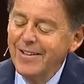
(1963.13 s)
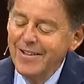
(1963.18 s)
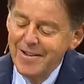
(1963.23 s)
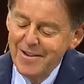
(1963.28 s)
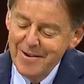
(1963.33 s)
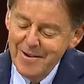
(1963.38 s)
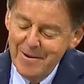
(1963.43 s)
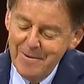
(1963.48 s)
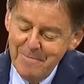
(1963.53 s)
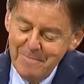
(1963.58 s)

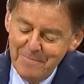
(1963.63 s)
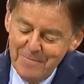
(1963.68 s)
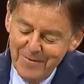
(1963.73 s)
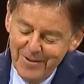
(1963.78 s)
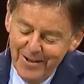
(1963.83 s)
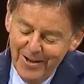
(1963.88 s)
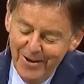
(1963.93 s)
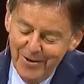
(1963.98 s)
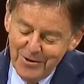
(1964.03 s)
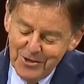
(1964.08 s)
Um,
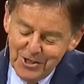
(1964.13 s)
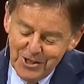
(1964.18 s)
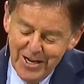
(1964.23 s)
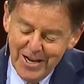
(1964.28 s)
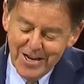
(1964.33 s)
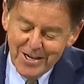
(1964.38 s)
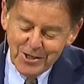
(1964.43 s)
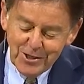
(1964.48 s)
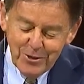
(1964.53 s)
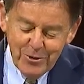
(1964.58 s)
you know,
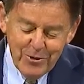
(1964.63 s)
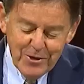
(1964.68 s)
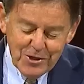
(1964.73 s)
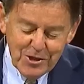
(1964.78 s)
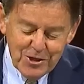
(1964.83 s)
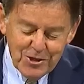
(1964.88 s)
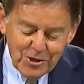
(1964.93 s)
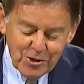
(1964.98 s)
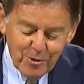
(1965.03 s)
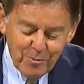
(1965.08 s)
C.S.
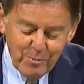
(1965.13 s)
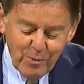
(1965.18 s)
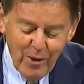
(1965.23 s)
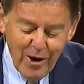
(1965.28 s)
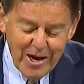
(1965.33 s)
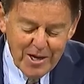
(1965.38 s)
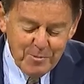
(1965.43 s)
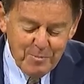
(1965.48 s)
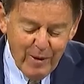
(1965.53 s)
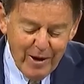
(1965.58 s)
Lewis in
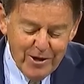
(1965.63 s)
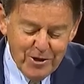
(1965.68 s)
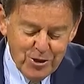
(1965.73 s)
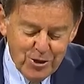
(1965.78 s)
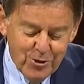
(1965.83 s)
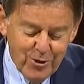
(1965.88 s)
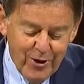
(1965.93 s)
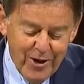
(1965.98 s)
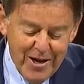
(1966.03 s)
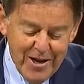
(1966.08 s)
Surprised by
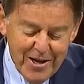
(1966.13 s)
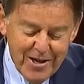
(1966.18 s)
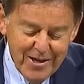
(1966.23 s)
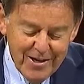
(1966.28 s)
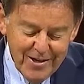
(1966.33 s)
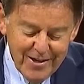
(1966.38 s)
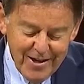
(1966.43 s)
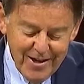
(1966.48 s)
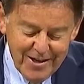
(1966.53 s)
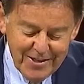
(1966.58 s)
Joy
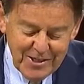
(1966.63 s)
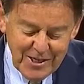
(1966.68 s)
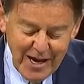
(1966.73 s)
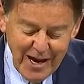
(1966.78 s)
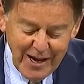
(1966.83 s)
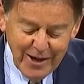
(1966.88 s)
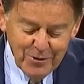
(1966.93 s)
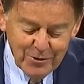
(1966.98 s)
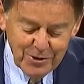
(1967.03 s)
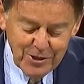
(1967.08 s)
uh,
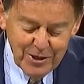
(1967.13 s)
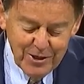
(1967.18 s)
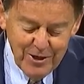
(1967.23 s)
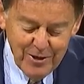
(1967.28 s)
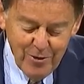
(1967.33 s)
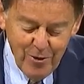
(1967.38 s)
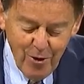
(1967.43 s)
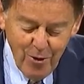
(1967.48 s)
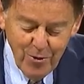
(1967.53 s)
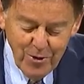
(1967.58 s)
tackles it
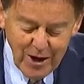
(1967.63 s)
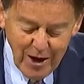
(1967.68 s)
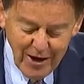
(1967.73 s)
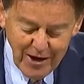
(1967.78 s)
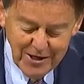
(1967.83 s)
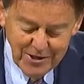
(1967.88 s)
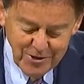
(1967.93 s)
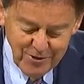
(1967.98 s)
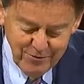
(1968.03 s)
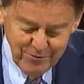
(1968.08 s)
in all
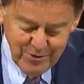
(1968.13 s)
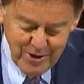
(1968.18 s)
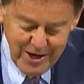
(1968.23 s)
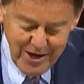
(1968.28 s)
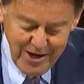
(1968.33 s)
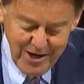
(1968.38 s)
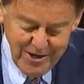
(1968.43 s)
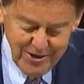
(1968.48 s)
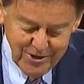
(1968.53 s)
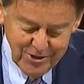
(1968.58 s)
kinds of
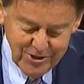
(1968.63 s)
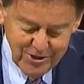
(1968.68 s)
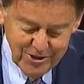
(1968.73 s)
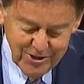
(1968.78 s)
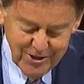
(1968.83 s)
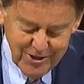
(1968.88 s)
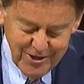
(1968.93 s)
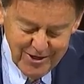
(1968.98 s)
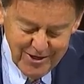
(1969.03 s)
ways.